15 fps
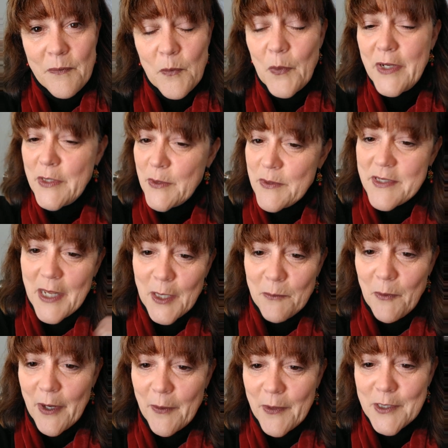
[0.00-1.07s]
We do
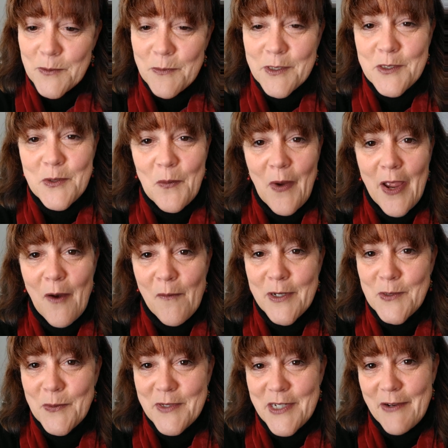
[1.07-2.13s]
celebrate Christmas, so I
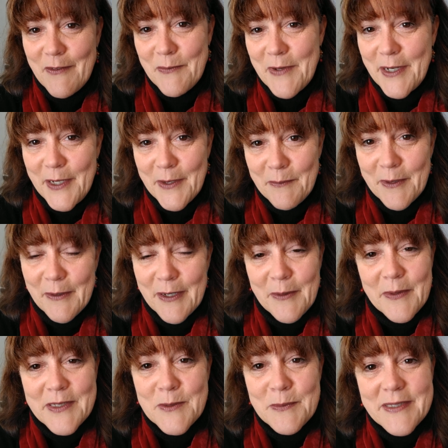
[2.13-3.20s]
always wish everybody a Merry
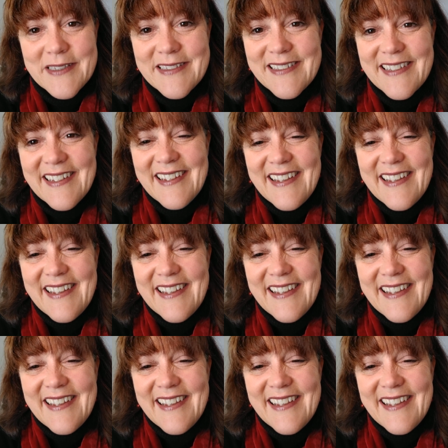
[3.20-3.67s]
Christmas.